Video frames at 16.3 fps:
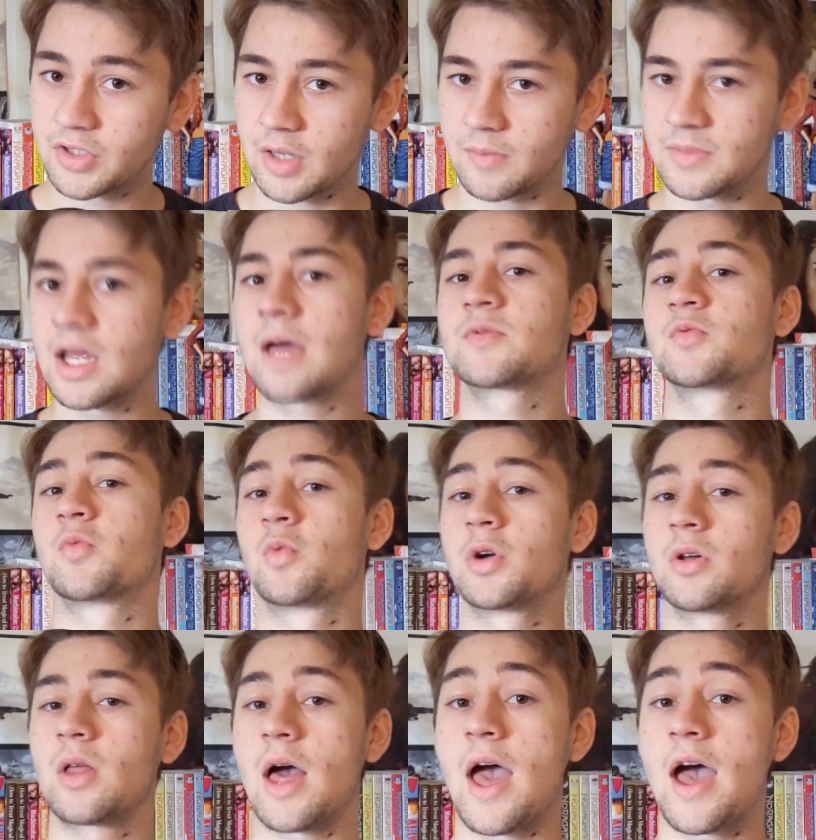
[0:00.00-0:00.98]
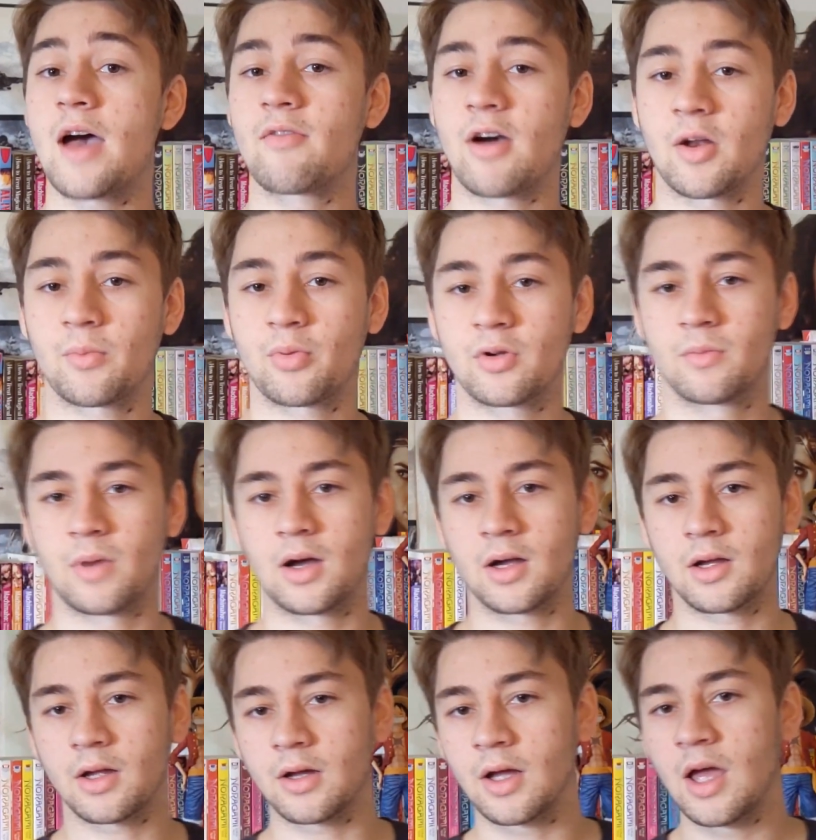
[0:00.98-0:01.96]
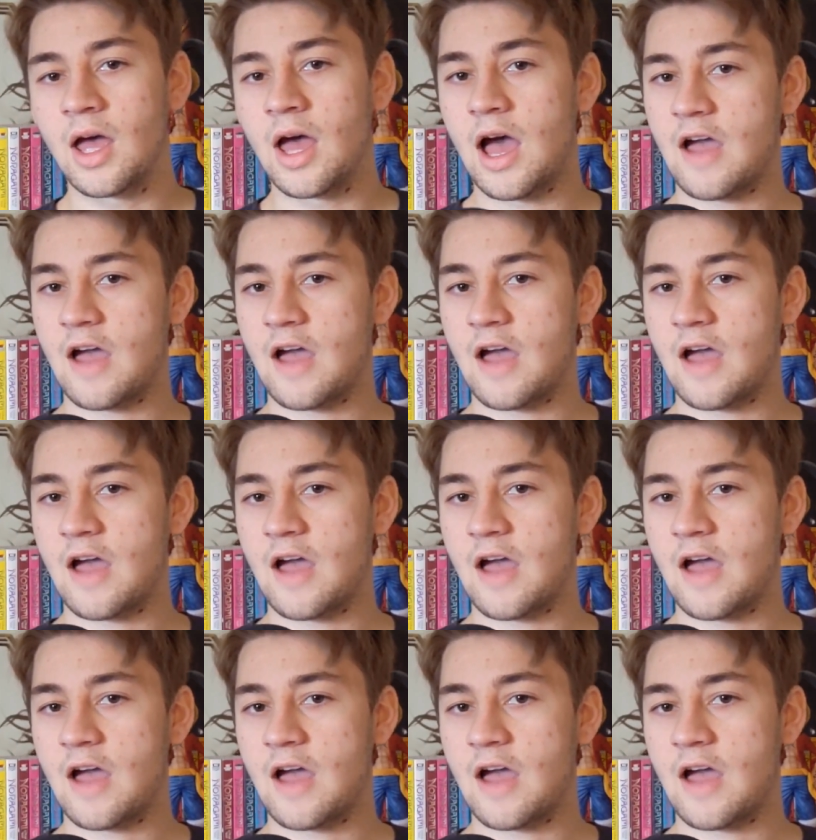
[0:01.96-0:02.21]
sometimes will have out-of-print manga.